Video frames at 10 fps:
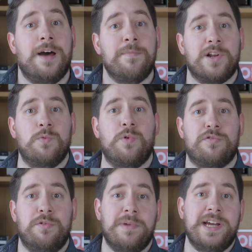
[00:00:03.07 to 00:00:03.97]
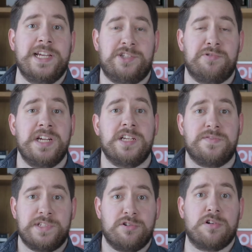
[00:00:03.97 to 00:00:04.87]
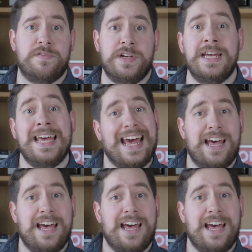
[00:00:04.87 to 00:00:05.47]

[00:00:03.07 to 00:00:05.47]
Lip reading: I'm going to walk through my history as a photographer